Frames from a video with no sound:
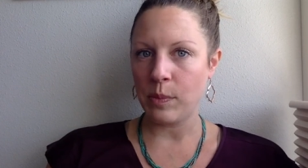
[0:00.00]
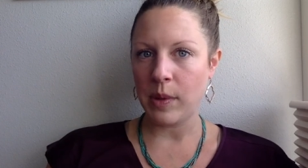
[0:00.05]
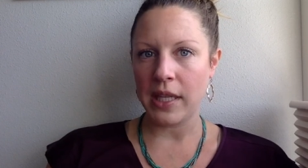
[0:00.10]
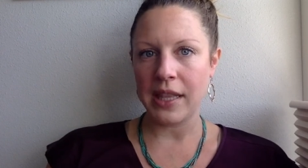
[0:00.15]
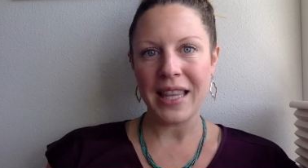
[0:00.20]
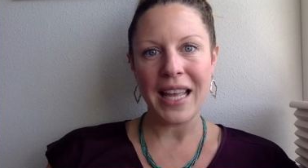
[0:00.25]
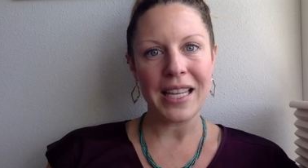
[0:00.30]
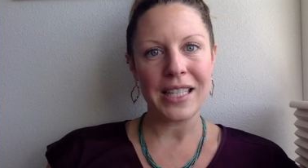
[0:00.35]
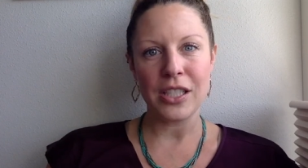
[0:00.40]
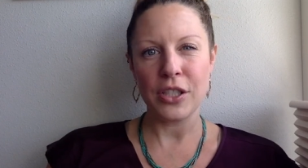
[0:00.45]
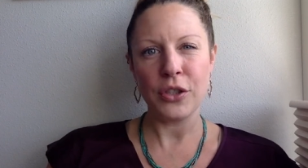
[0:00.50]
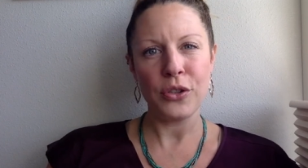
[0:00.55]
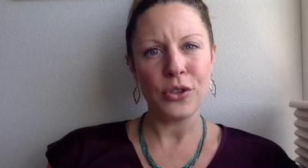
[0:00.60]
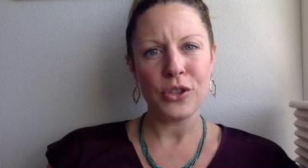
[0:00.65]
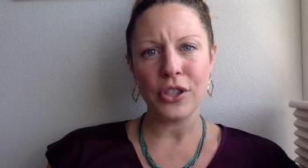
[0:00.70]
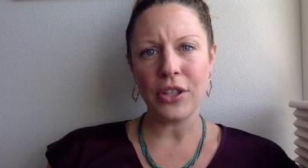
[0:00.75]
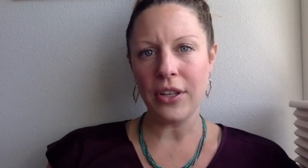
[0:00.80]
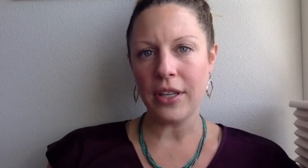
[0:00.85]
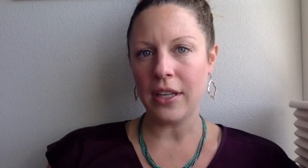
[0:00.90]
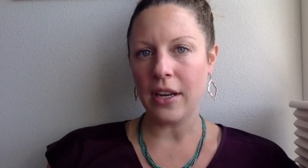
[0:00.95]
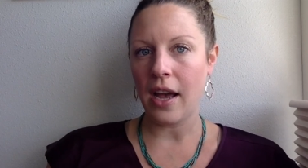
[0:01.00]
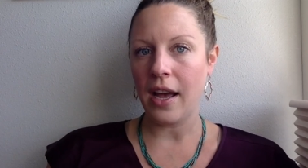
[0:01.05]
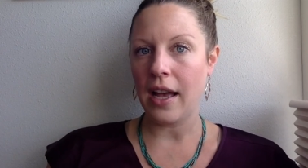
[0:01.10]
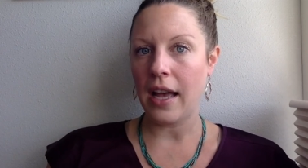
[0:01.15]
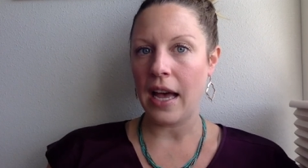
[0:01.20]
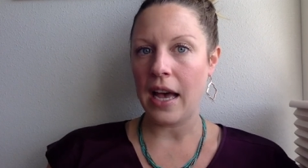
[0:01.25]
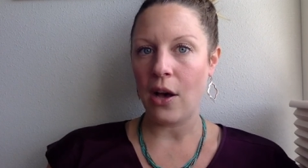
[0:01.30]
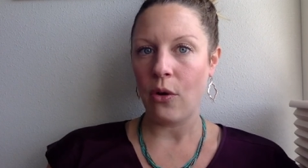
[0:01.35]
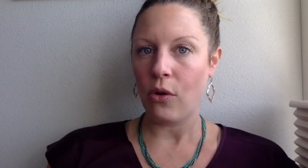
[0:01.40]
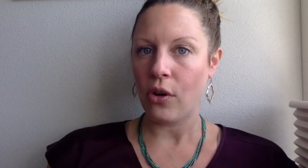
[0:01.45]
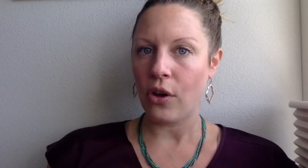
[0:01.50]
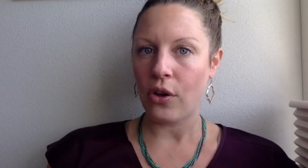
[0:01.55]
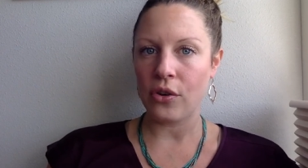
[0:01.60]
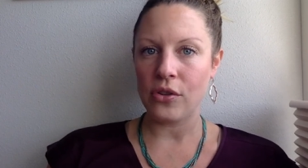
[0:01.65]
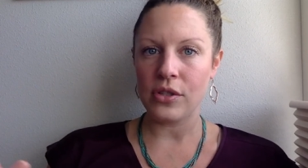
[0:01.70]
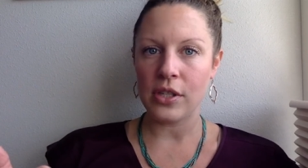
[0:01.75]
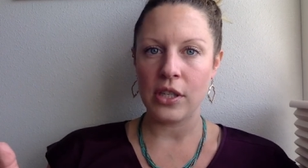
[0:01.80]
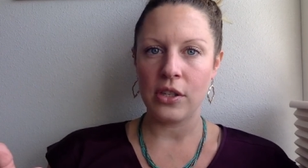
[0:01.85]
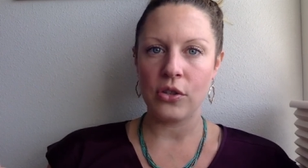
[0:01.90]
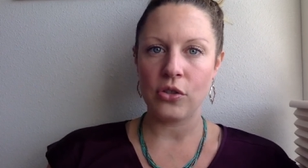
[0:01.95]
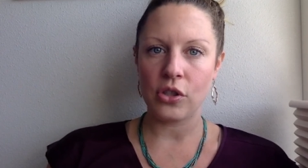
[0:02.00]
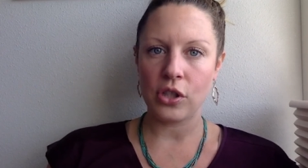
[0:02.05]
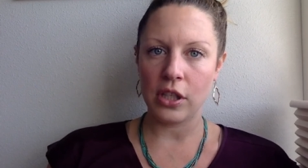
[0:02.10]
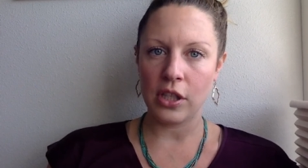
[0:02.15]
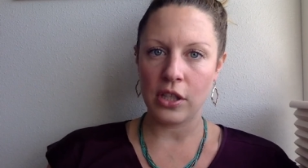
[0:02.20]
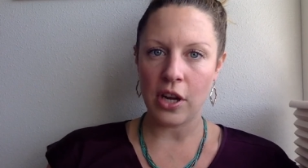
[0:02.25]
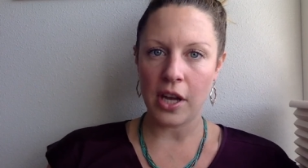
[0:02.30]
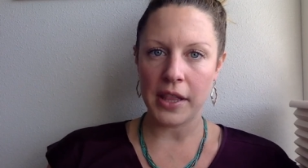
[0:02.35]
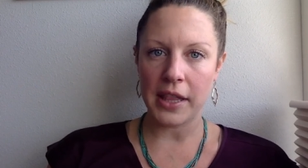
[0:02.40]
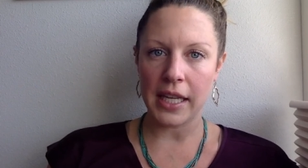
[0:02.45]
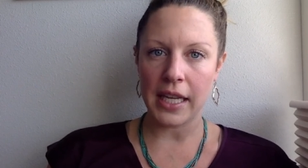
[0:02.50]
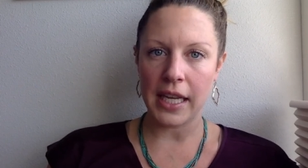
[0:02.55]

But that's usually not how it goes and usually not